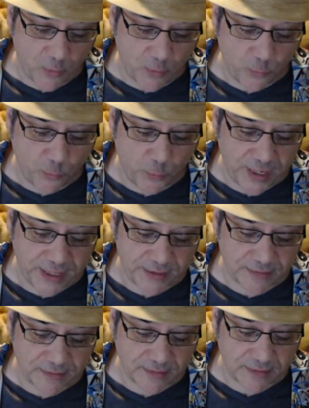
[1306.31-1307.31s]
When
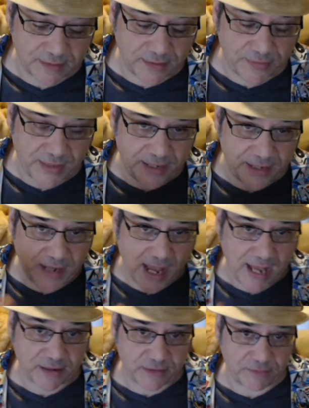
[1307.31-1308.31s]
they're
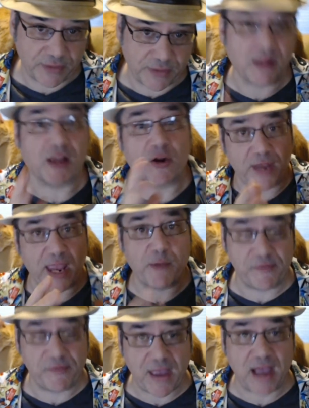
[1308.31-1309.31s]
like, okay,
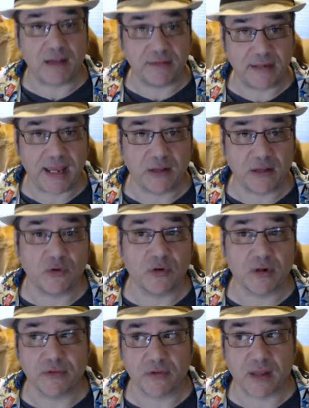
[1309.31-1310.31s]
we found
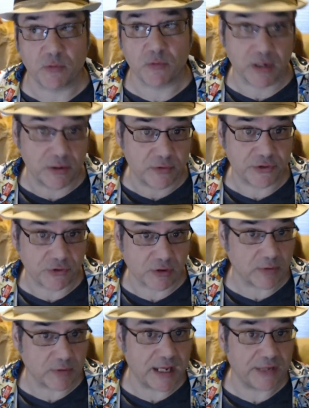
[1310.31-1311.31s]
Nangalore. They're like, we're going to do a short
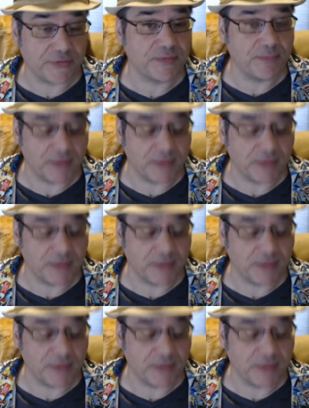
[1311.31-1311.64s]
rest